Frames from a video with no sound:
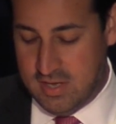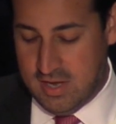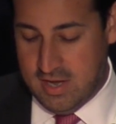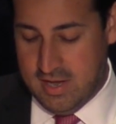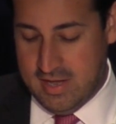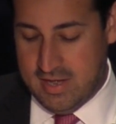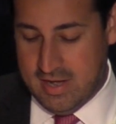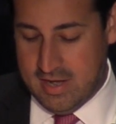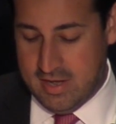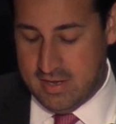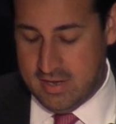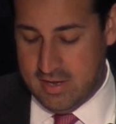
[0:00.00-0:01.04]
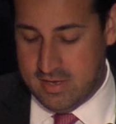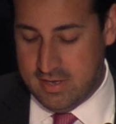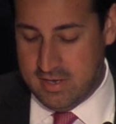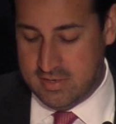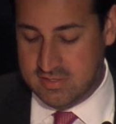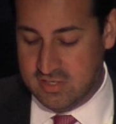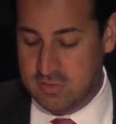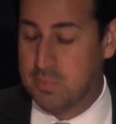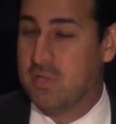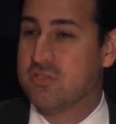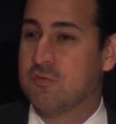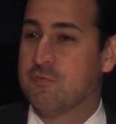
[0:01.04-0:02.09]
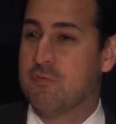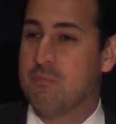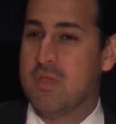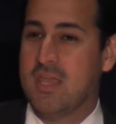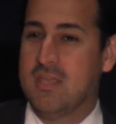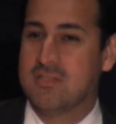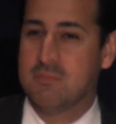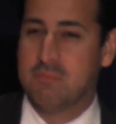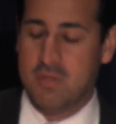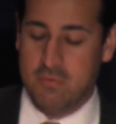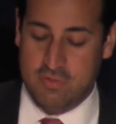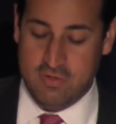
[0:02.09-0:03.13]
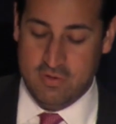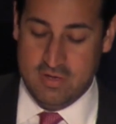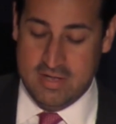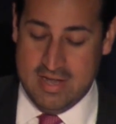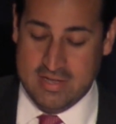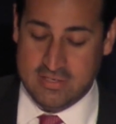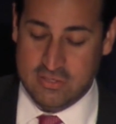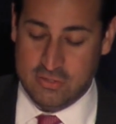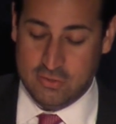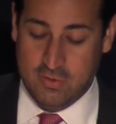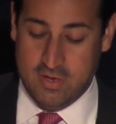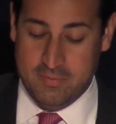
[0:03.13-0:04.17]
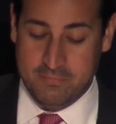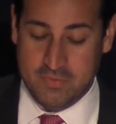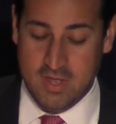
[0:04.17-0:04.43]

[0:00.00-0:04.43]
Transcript: Uh, and uh, it's such a pleasure for me to be with you today to join